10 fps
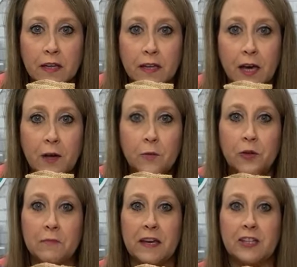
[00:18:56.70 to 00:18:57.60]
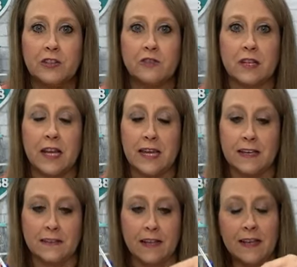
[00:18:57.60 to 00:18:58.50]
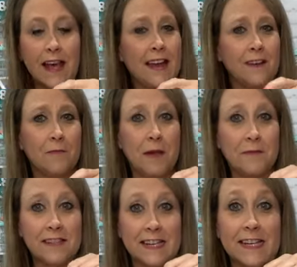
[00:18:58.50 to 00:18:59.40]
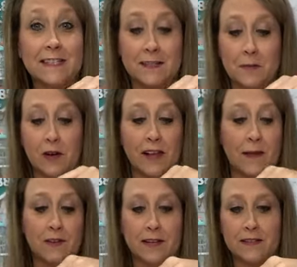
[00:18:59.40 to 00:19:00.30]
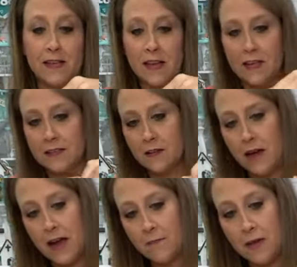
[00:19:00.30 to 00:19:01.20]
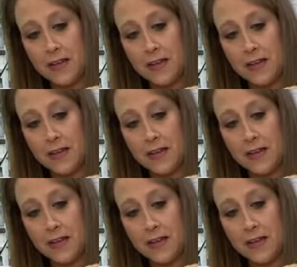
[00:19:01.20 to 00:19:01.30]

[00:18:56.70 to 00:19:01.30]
Cutting wood makes you sneeze. And that don't make me sneeze. The burlap does. So I'm